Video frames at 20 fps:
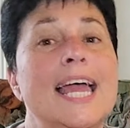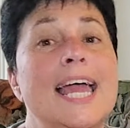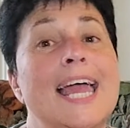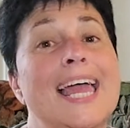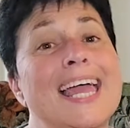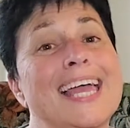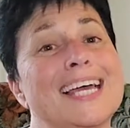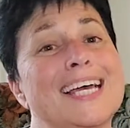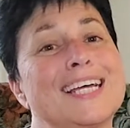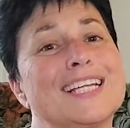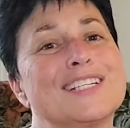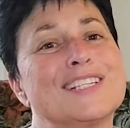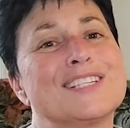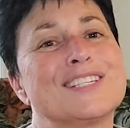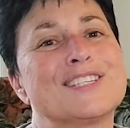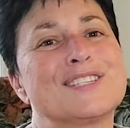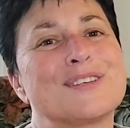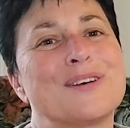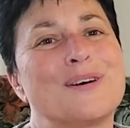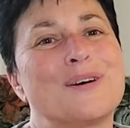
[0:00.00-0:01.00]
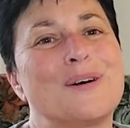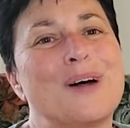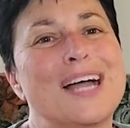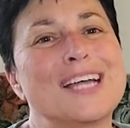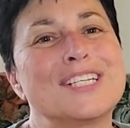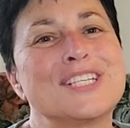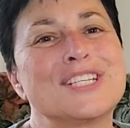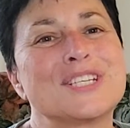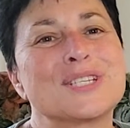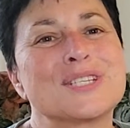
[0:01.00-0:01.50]
And so I
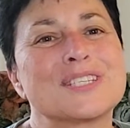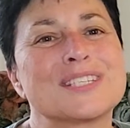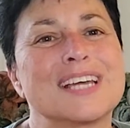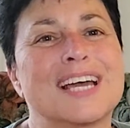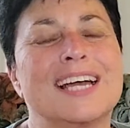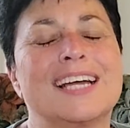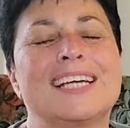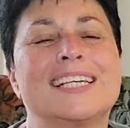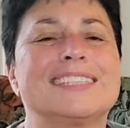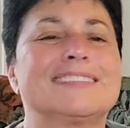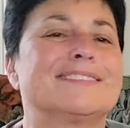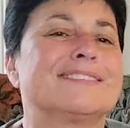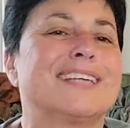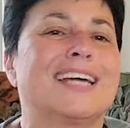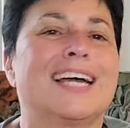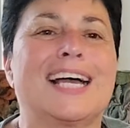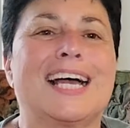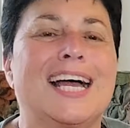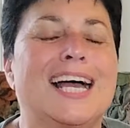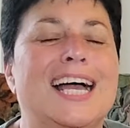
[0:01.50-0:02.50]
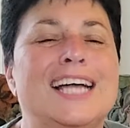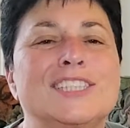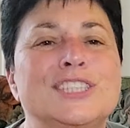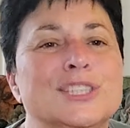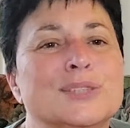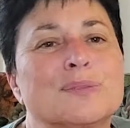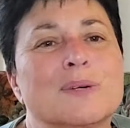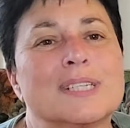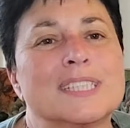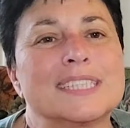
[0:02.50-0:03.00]
just
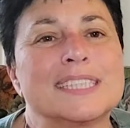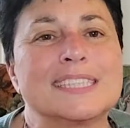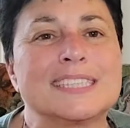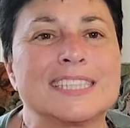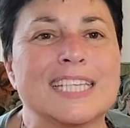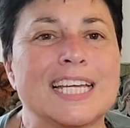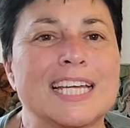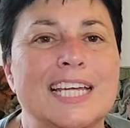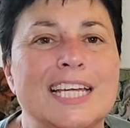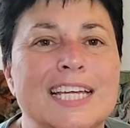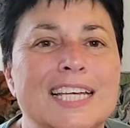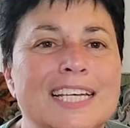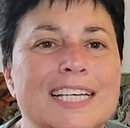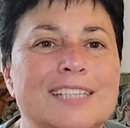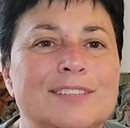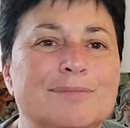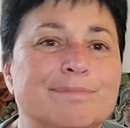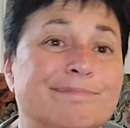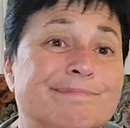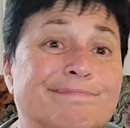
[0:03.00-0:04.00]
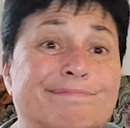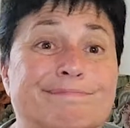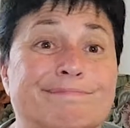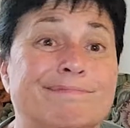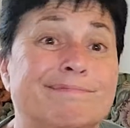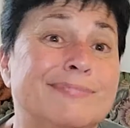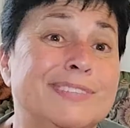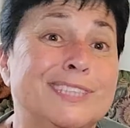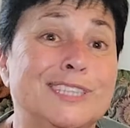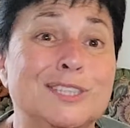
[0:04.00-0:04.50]
wanted to say,
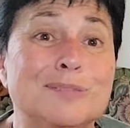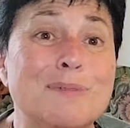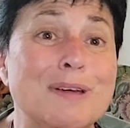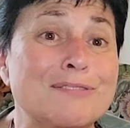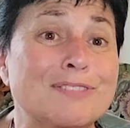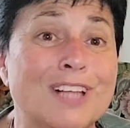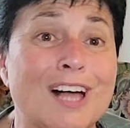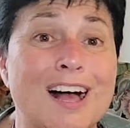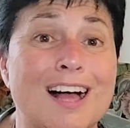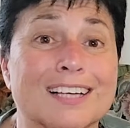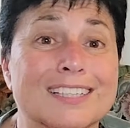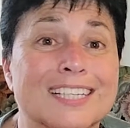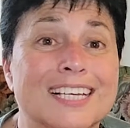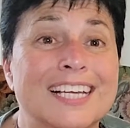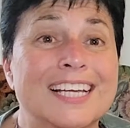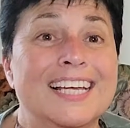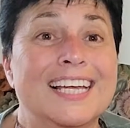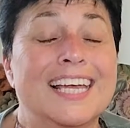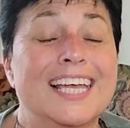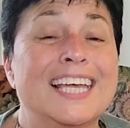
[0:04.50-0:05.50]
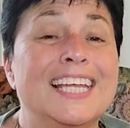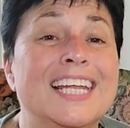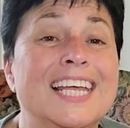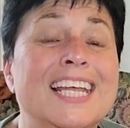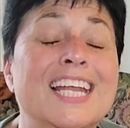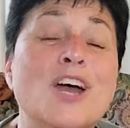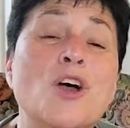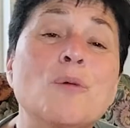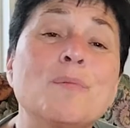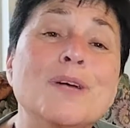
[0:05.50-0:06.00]
this is my vlog.
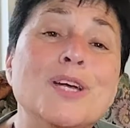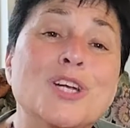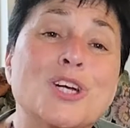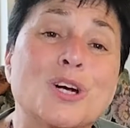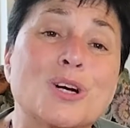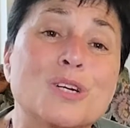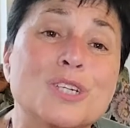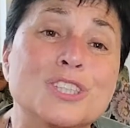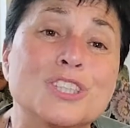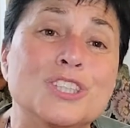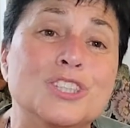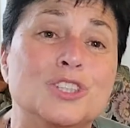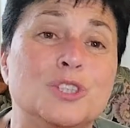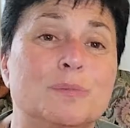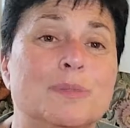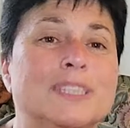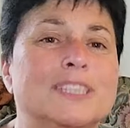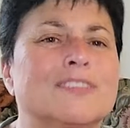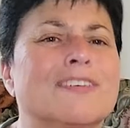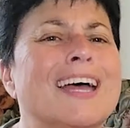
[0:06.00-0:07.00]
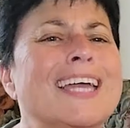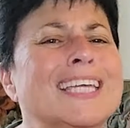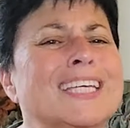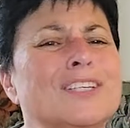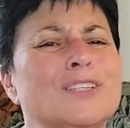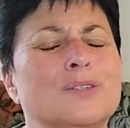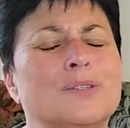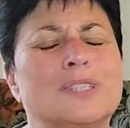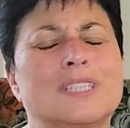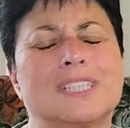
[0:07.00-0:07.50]
And I hope it encourages you, because if I can
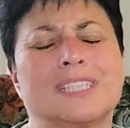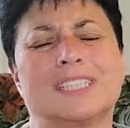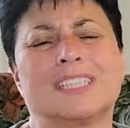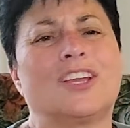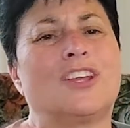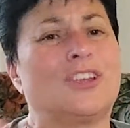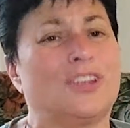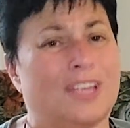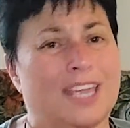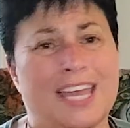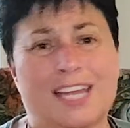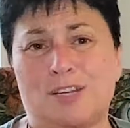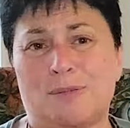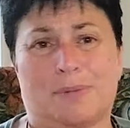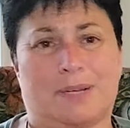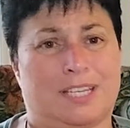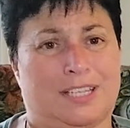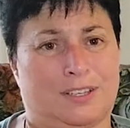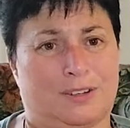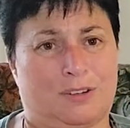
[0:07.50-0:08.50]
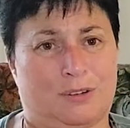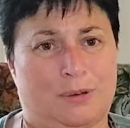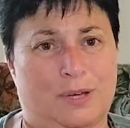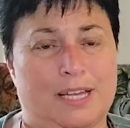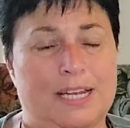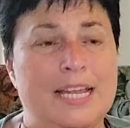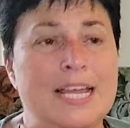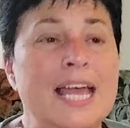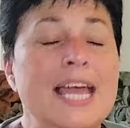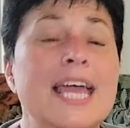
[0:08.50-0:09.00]
do it, anybody can do
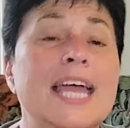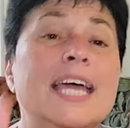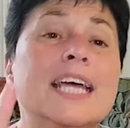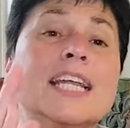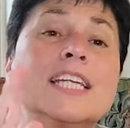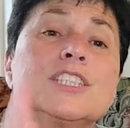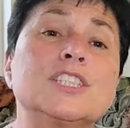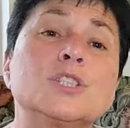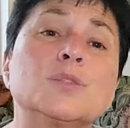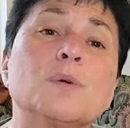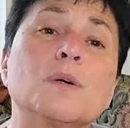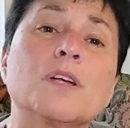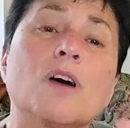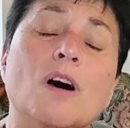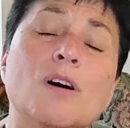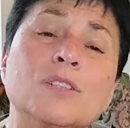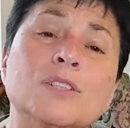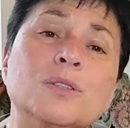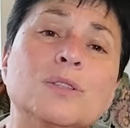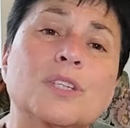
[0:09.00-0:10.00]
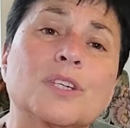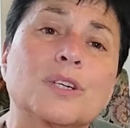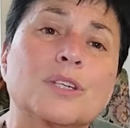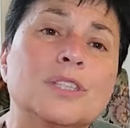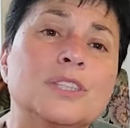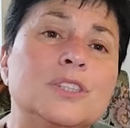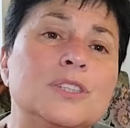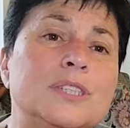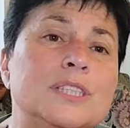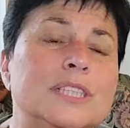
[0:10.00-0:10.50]
it. And I just want to also
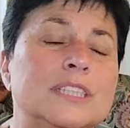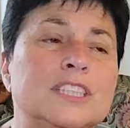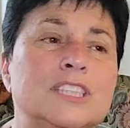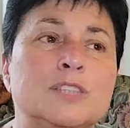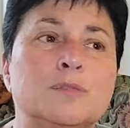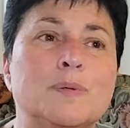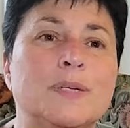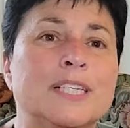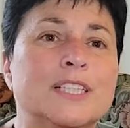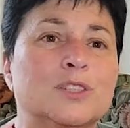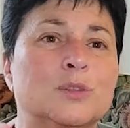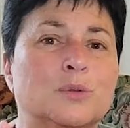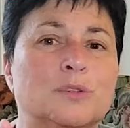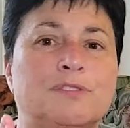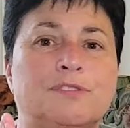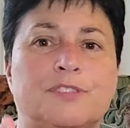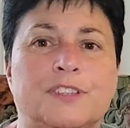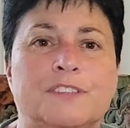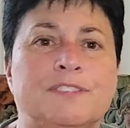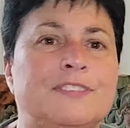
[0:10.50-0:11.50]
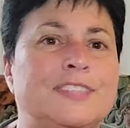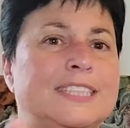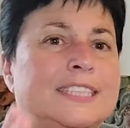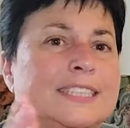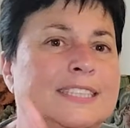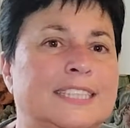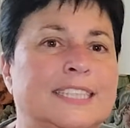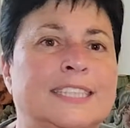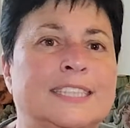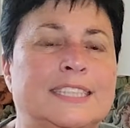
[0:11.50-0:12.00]
encourage you that just because we're 50,
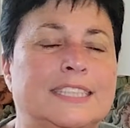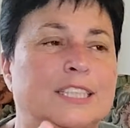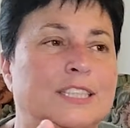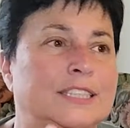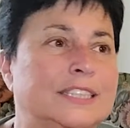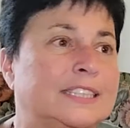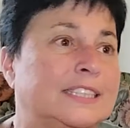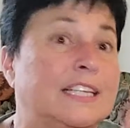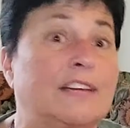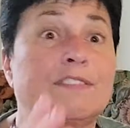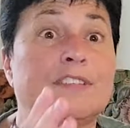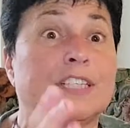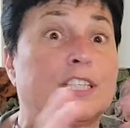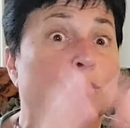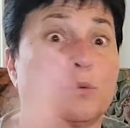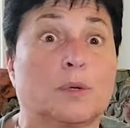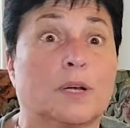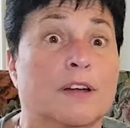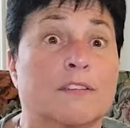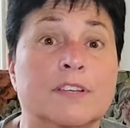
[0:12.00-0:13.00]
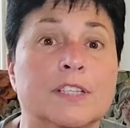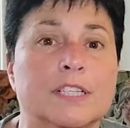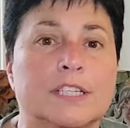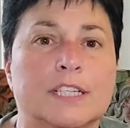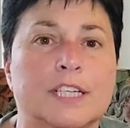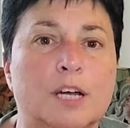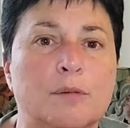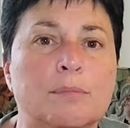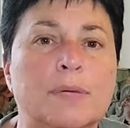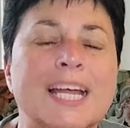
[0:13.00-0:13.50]
60, 70, whatever the
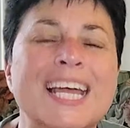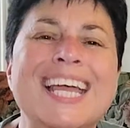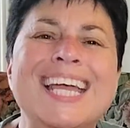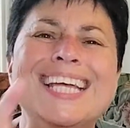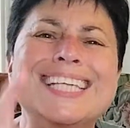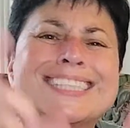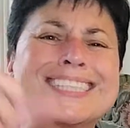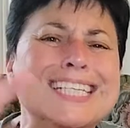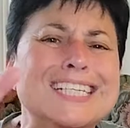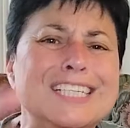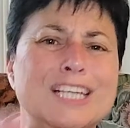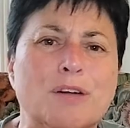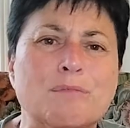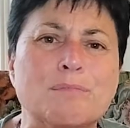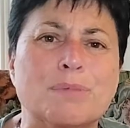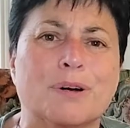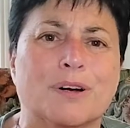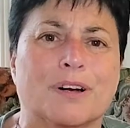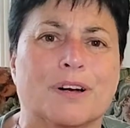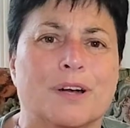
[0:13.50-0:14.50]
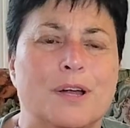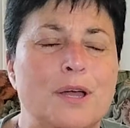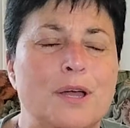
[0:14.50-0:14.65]
number, it's a number.